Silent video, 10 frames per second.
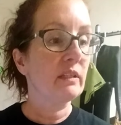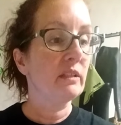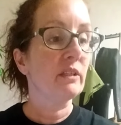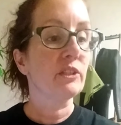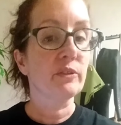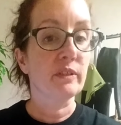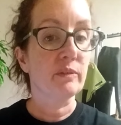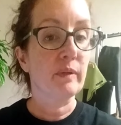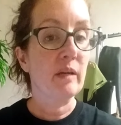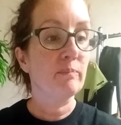here I'll show you
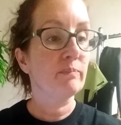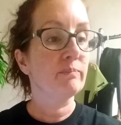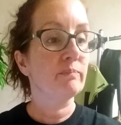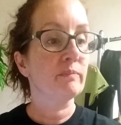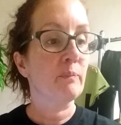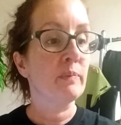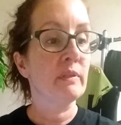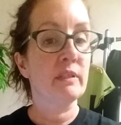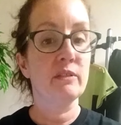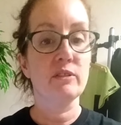a wrap.
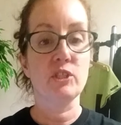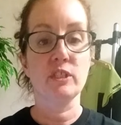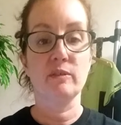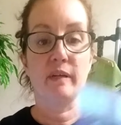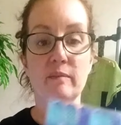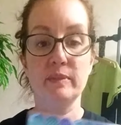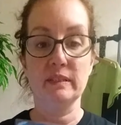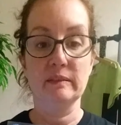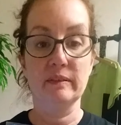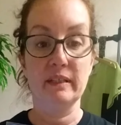Here's a sheet of
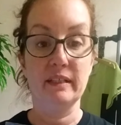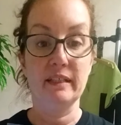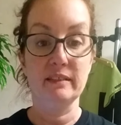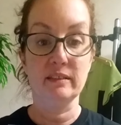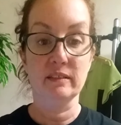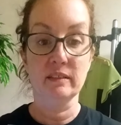wraps and it has,